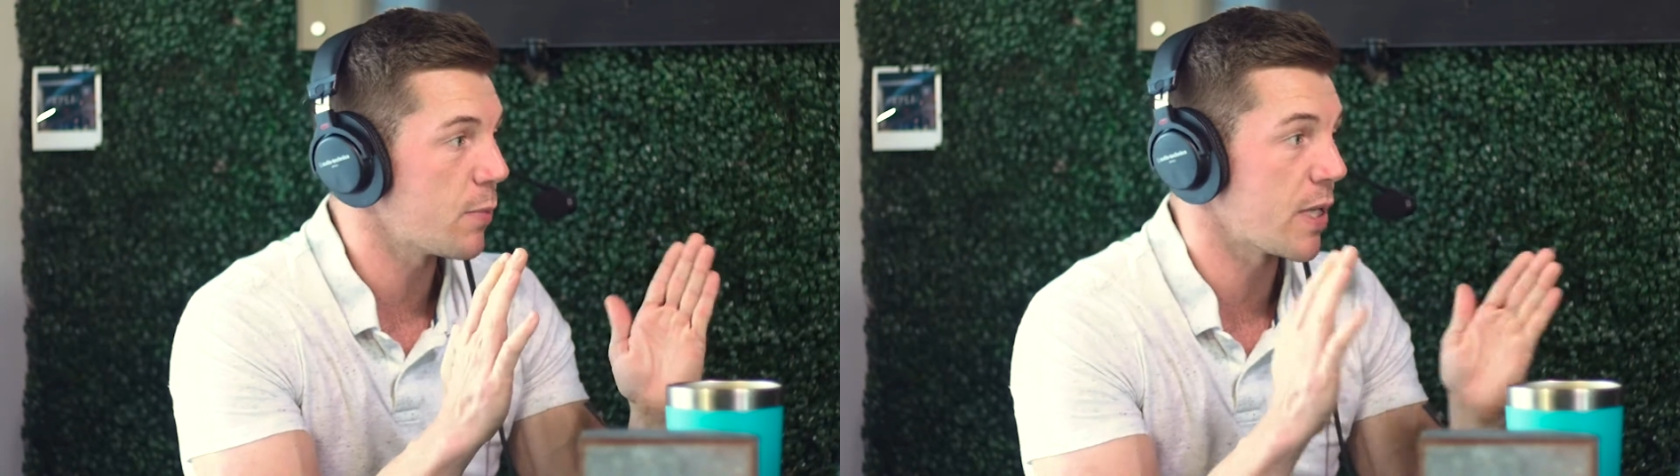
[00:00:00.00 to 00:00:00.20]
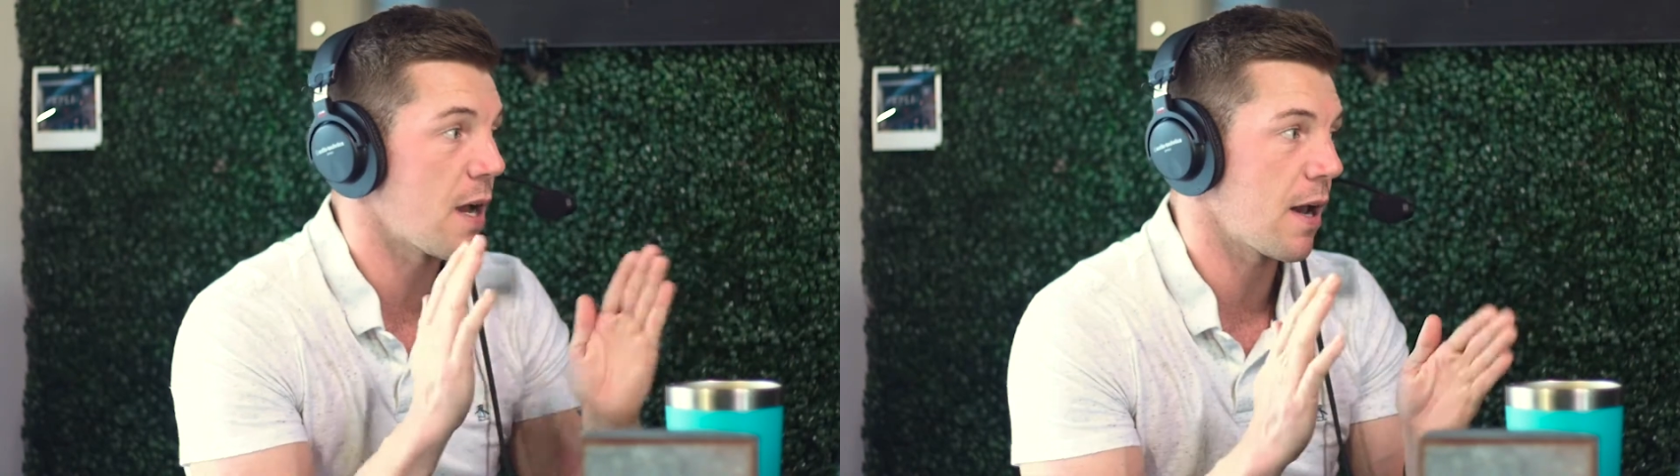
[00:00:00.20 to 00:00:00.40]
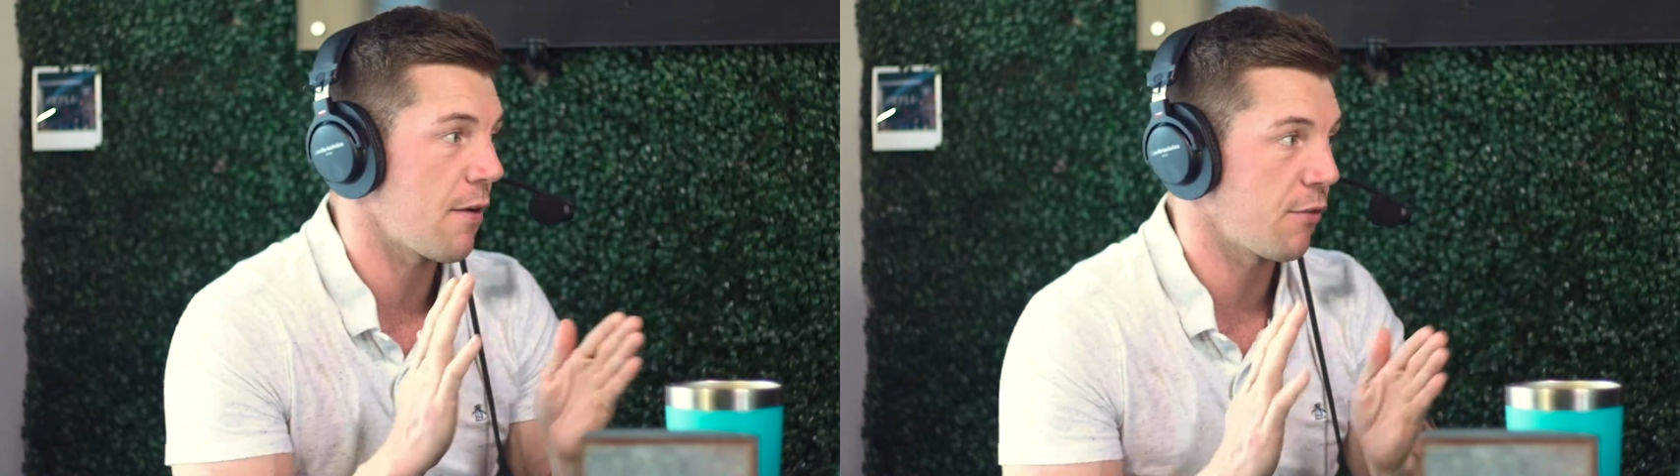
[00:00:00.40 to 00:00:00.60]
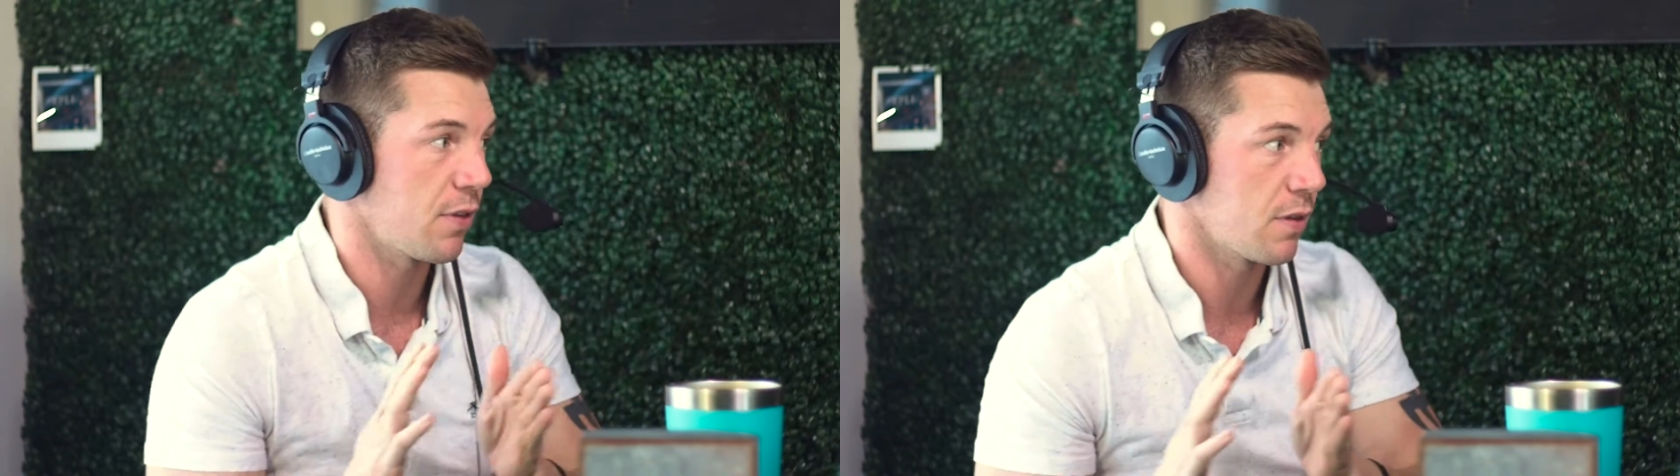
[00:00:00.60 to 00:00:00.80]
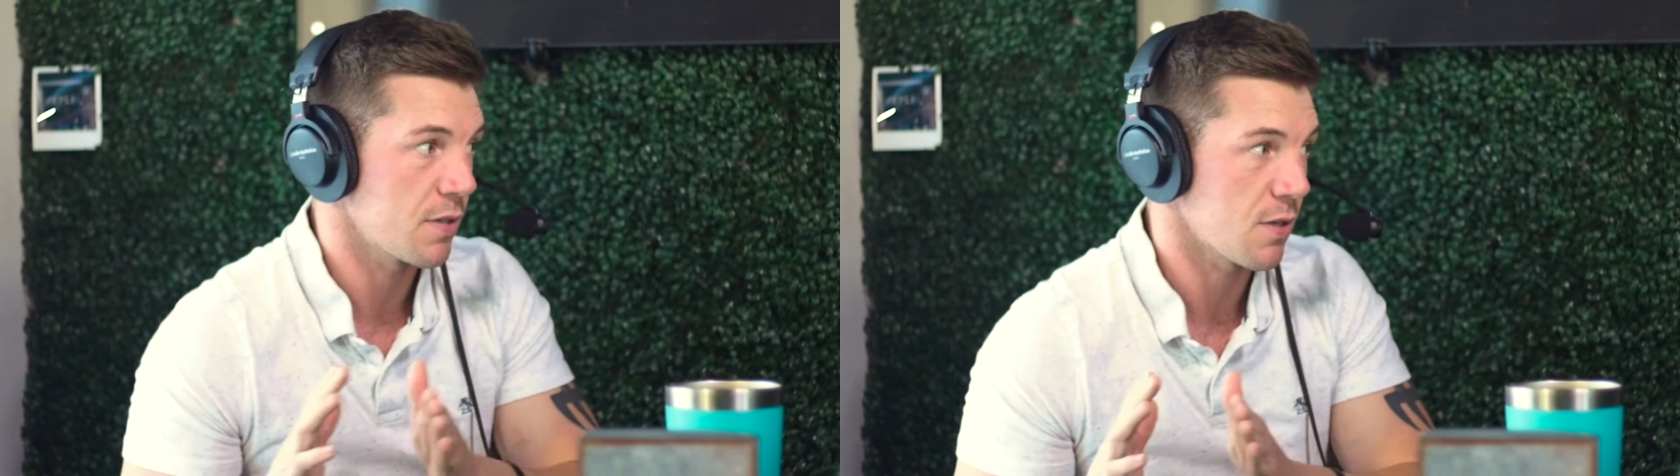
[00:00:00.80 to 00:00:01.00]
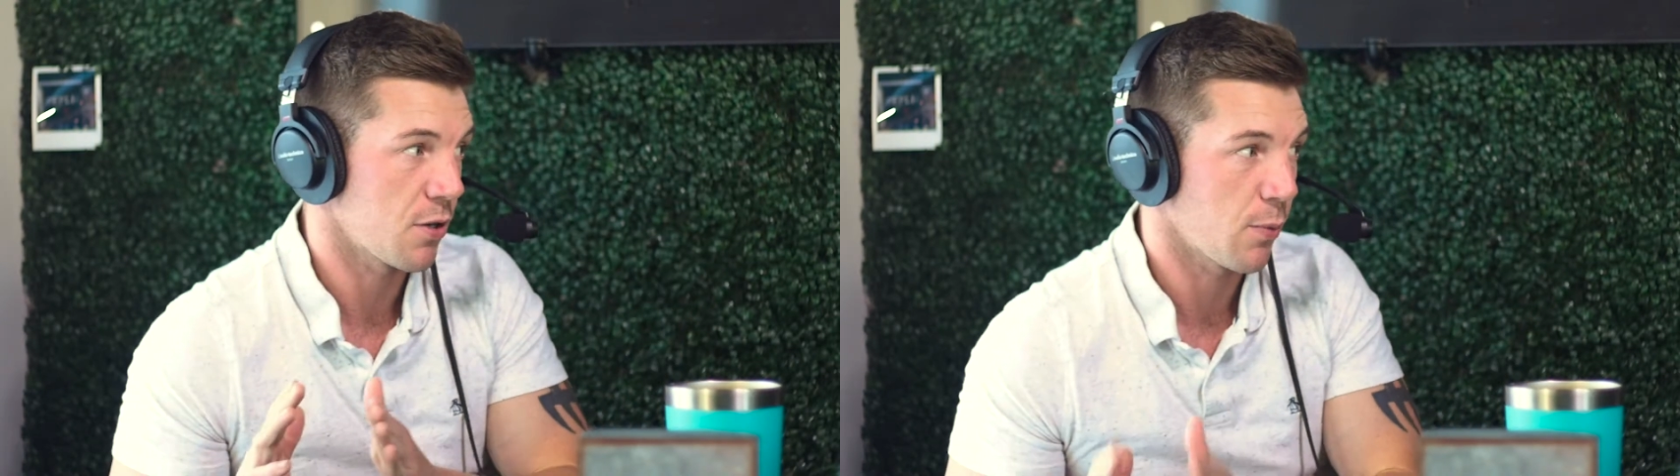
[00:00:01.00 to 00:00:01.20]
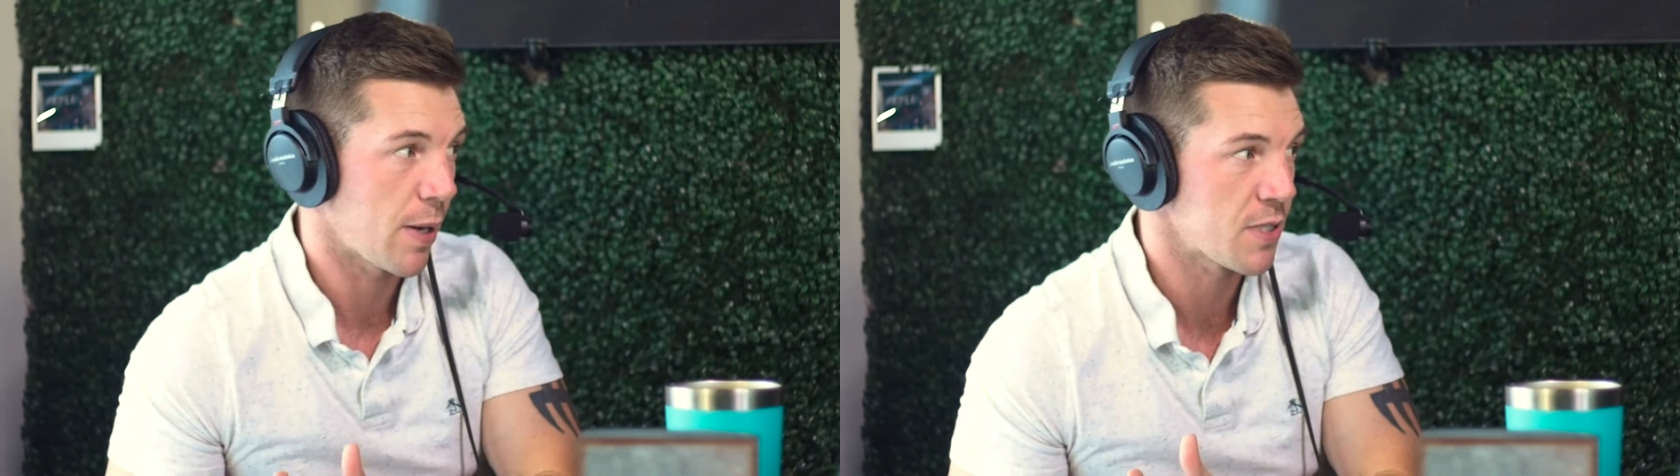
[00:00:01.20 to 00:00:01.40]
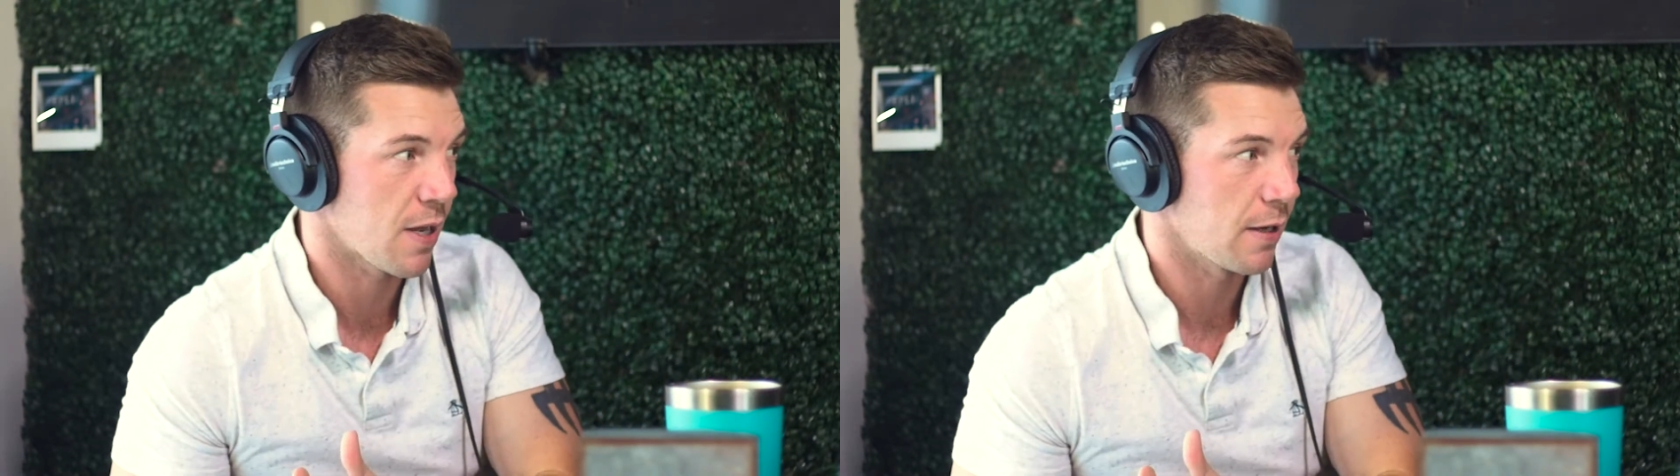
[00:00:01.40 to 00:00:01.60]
but not everything that's on your website.